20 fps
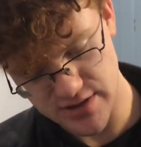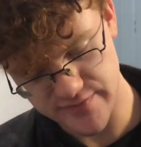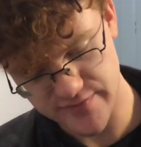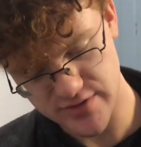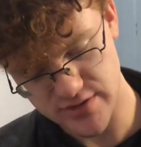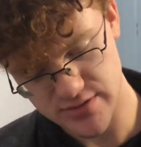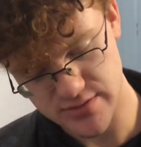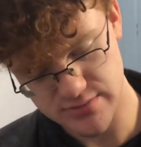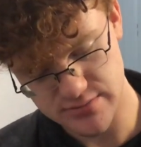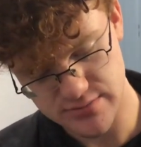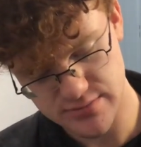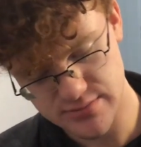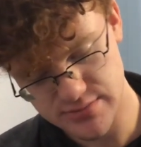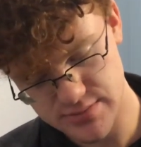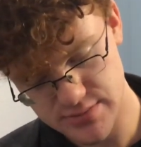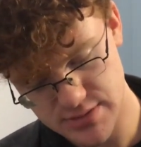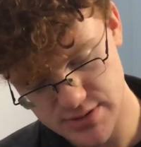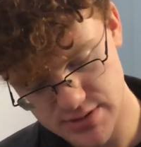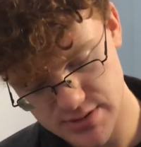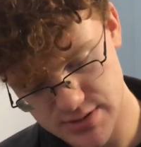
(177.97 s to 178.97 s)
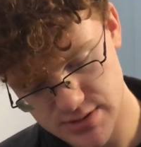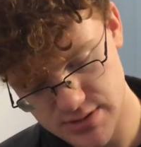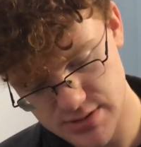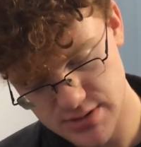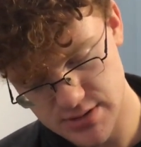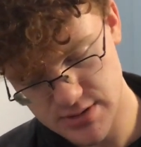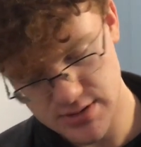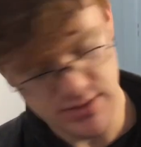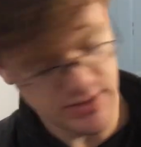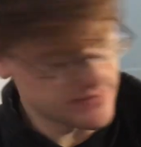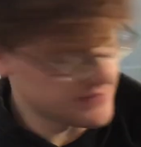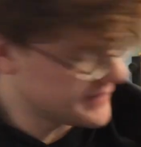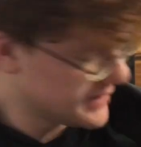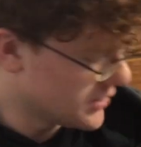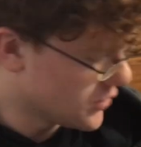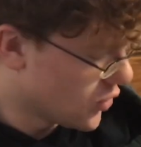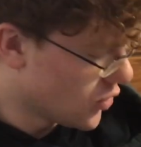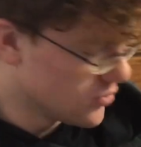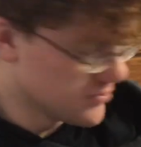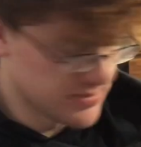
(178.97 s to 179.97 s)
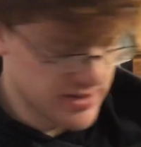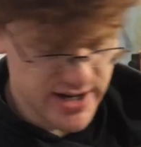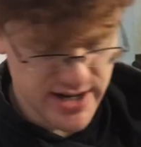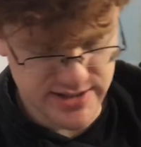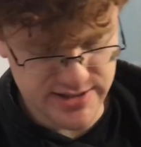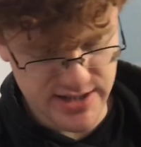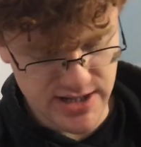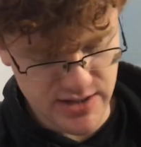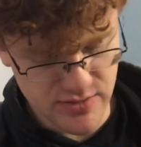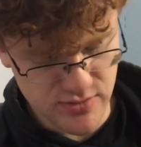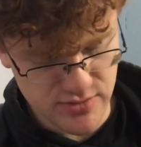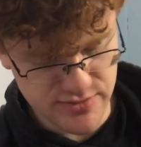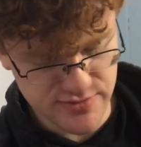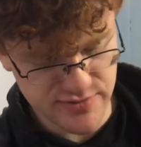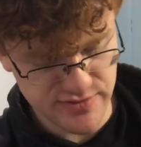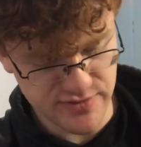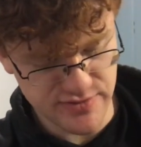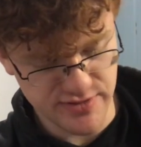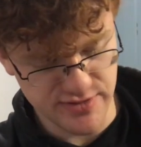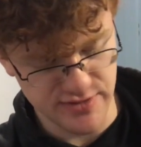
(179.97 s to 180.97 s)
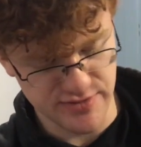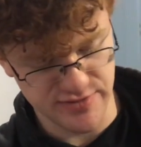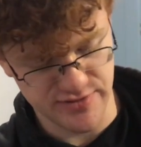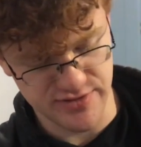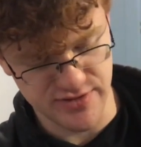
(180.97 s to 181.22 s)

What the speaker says: of the old Bandai ones, because